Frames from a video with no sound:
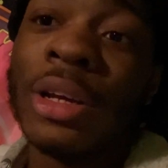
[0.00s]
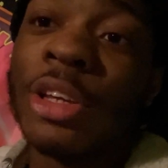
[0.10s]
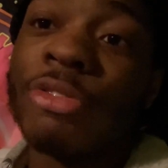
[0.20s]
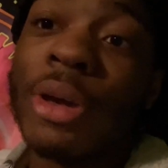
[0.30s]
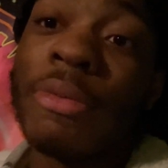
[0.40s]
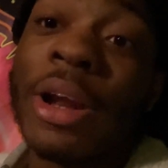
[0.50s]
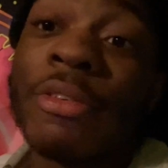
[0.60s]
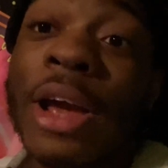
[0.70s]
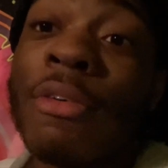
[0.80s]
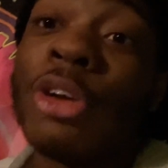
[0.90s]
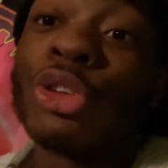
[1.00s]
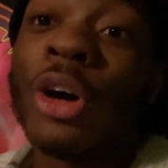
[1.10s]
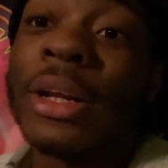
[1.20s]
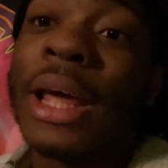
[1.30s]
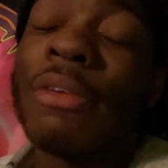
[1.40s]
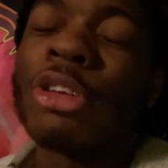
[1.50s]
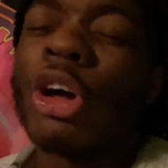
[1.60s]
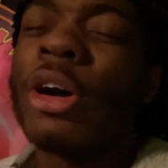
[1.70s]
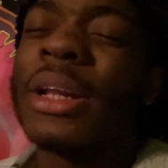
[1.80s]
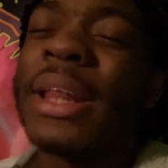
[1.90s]
You feel me? Whatever y'all want to do in life,
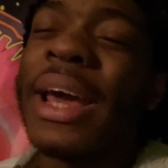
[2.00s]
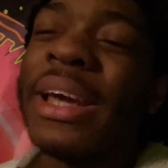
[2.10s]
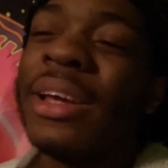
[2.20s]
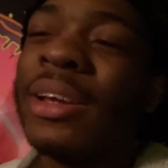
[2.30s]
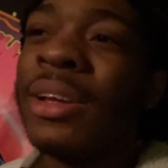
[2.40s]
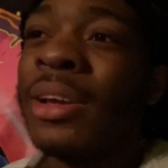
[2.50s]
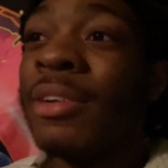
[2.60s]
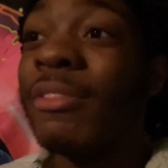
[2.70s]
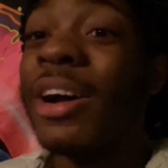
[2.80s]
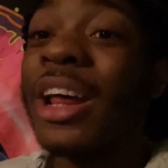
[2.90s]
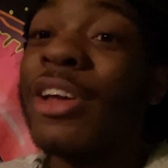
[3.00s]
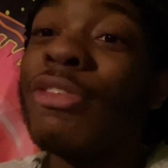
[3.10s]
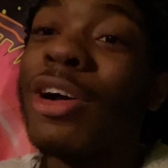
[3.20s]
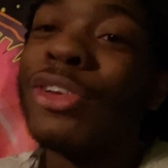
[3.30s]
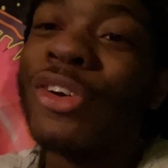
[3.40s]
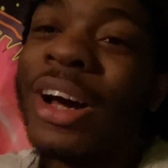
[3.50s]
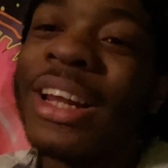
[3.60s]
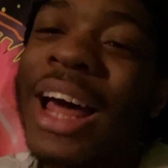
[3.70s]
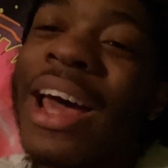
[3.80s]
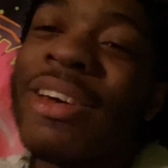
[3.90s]
close the day. Whatever you want to do
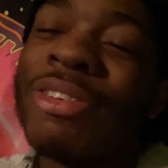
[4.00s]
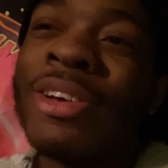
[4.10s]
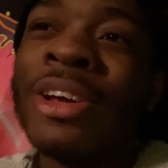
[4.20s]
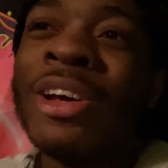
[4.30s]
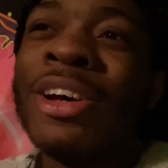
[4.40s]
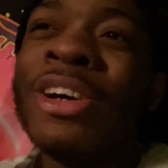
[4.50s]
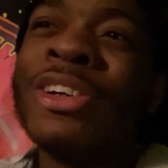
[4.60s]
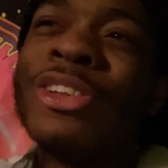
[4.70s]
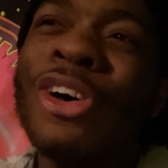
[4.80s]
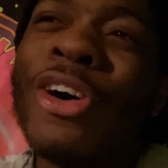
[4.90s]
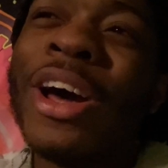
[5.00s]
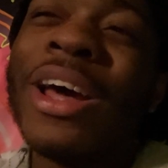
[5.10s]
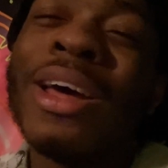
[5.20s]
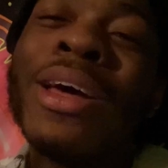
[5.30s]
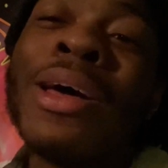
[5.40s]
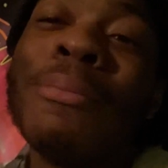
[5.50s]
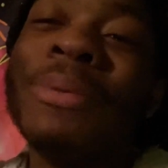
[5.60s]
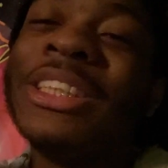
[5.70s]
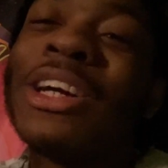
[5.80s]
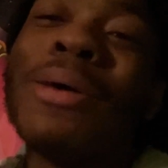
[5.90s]
in life, do it.
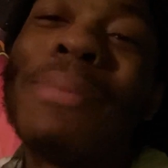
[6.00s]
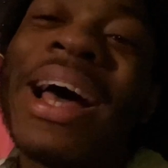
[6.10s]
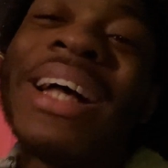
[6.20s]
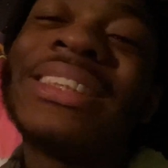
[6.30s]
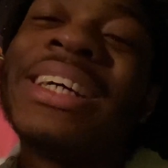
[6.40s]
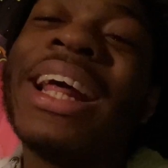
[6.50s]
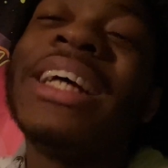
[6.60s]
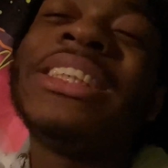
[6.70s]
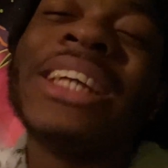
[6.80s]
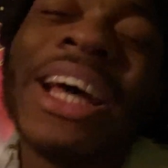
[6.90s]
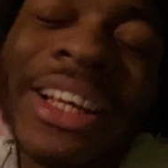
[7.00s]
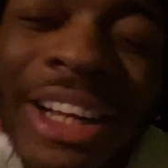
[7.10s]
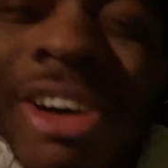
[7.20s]
Put your mind to that shit.